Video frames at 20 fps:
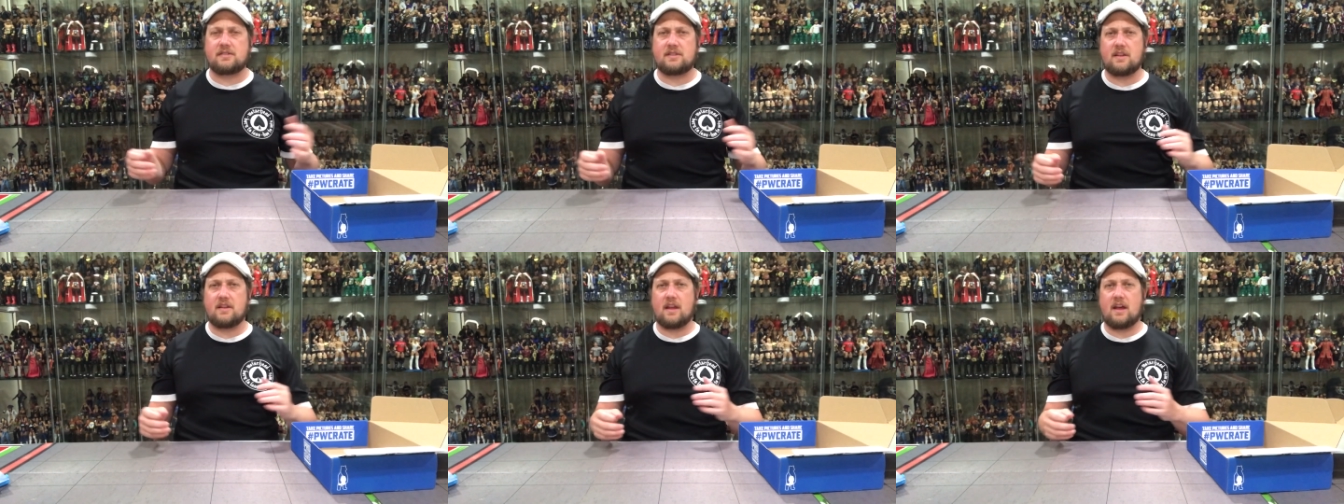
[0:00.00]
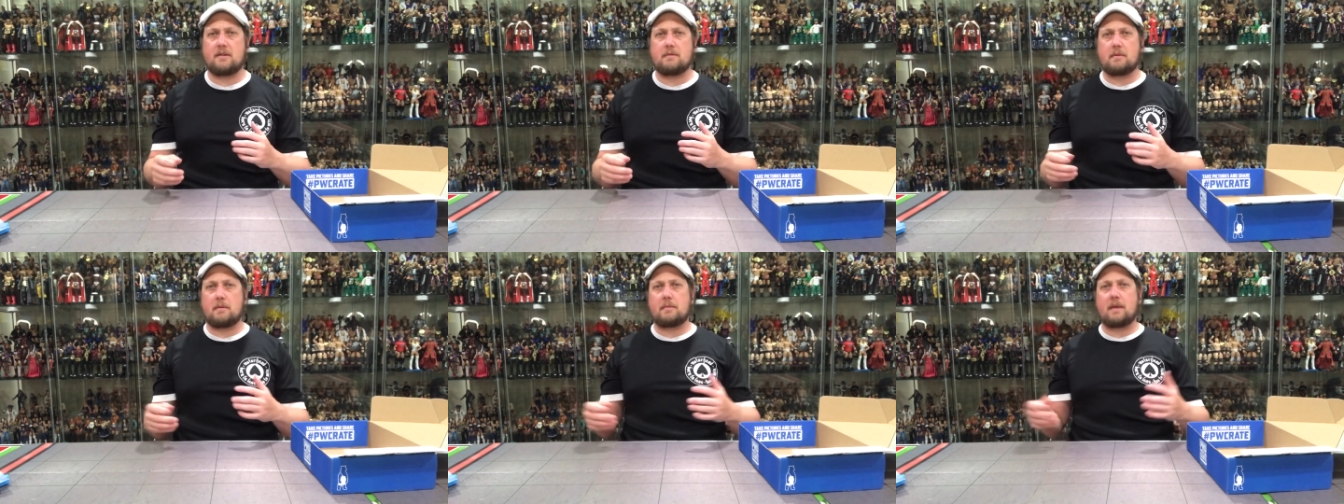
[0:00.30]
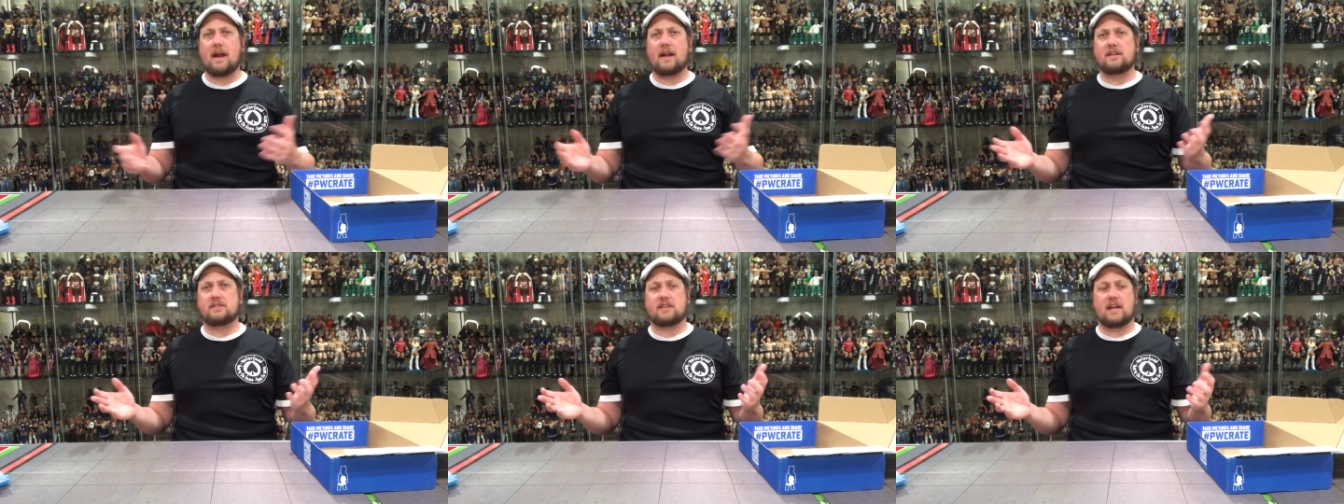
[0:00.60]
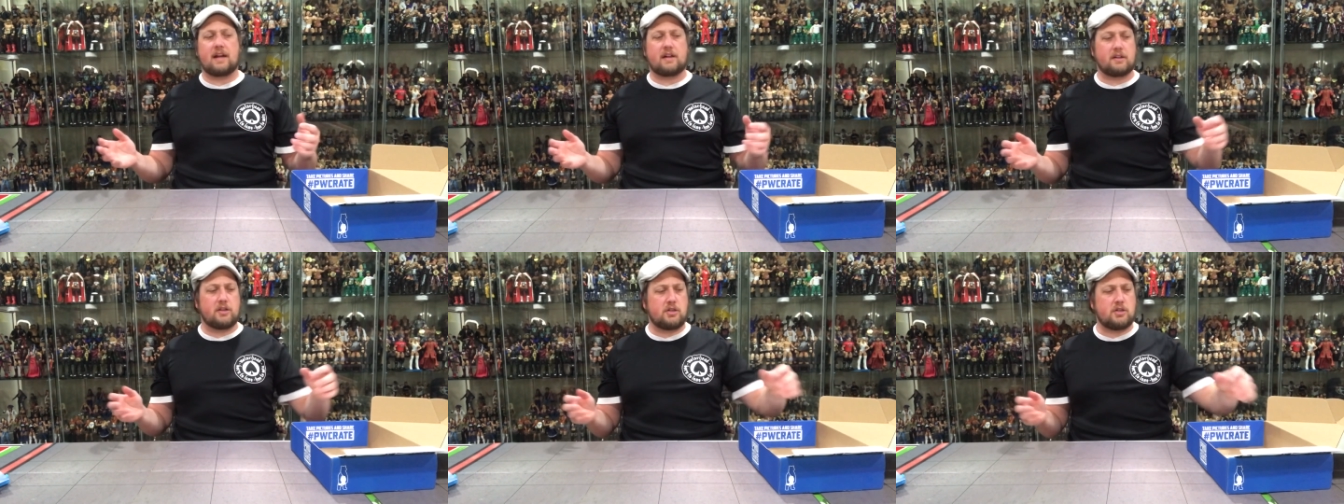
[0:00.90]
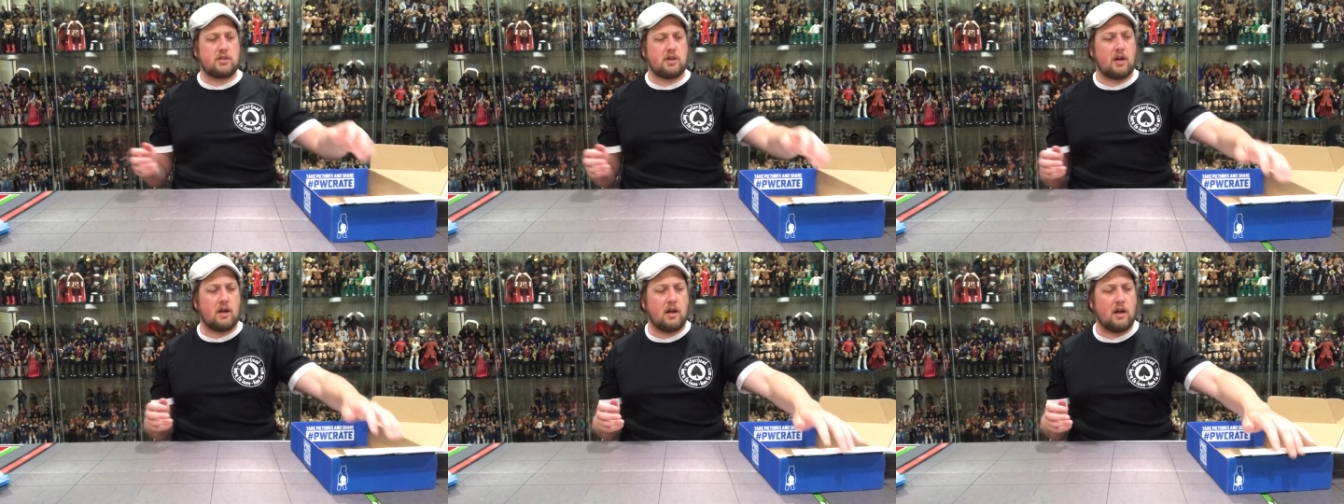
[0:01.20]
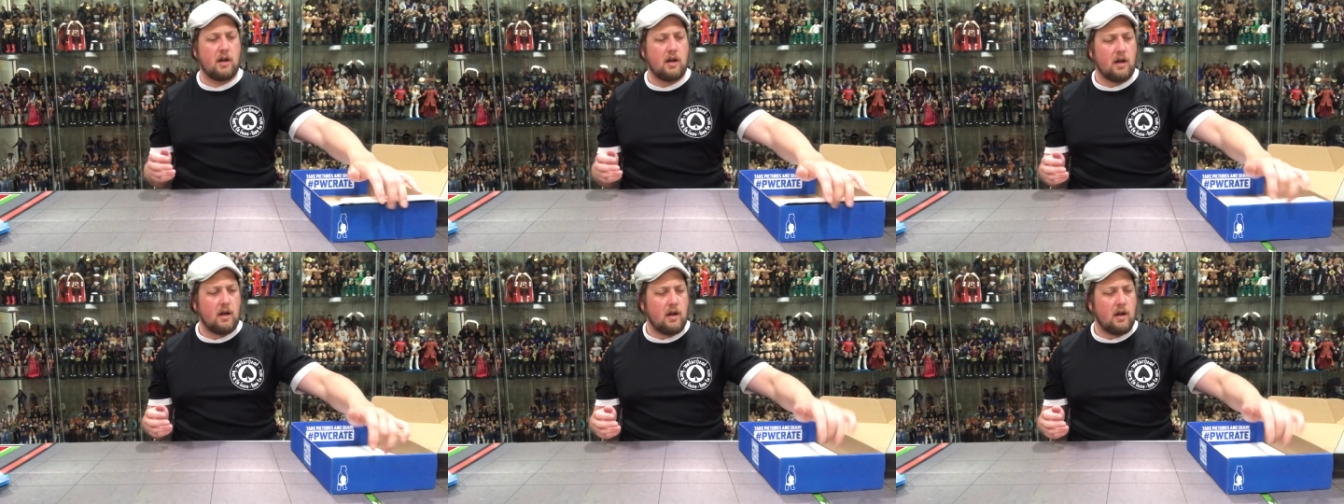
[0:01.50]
to them. I'm not exactly sure.